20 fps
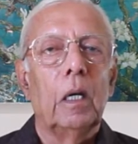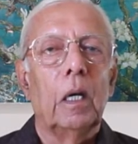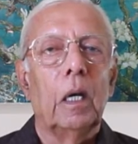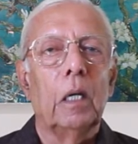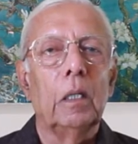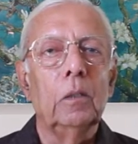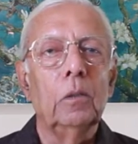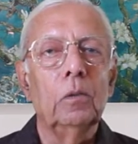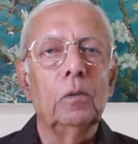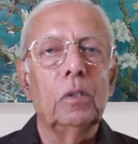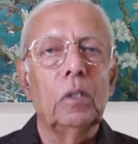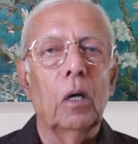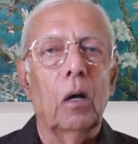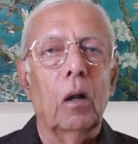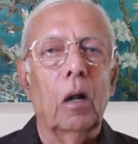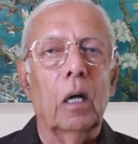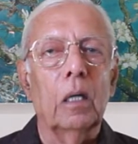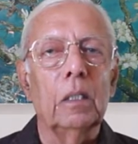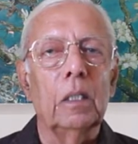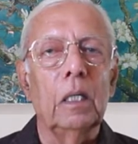Hindu
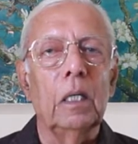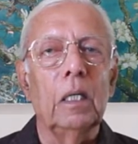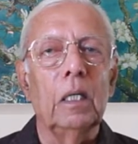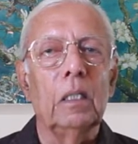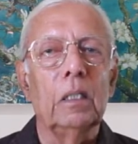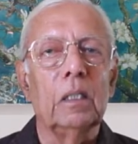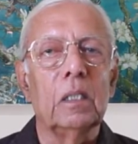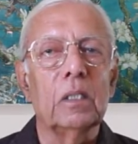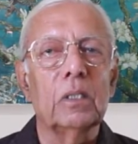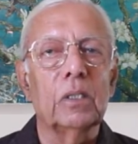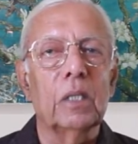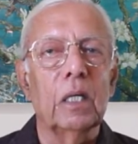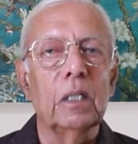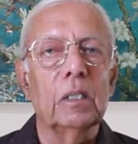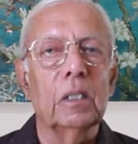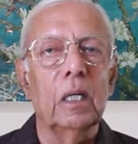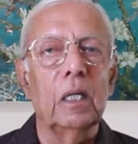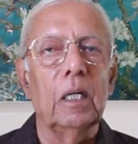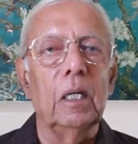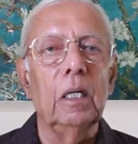theology is
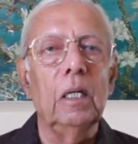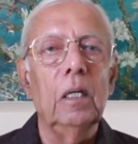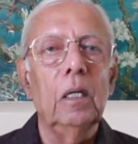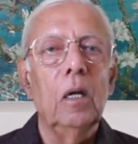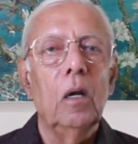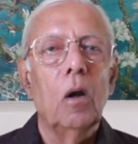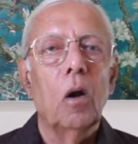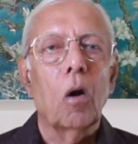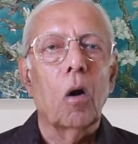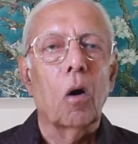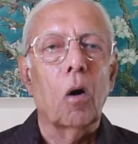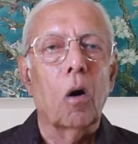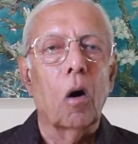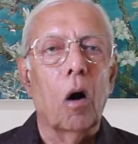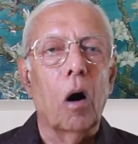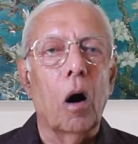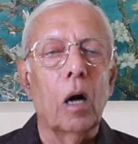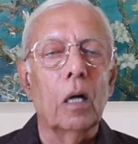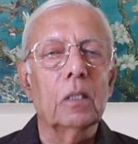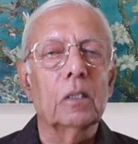essentially
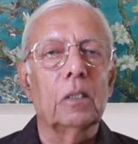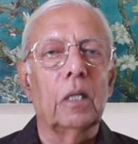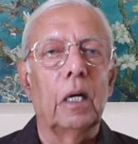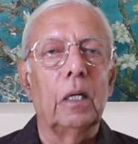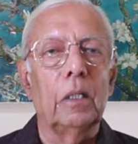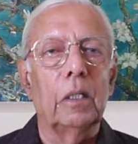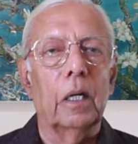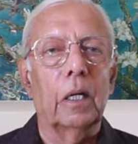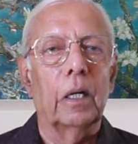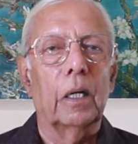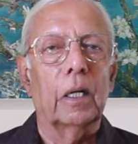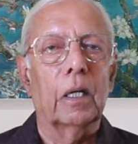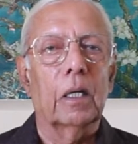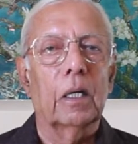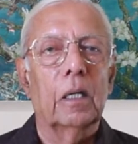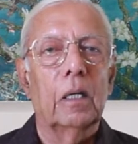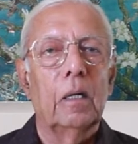God-centric.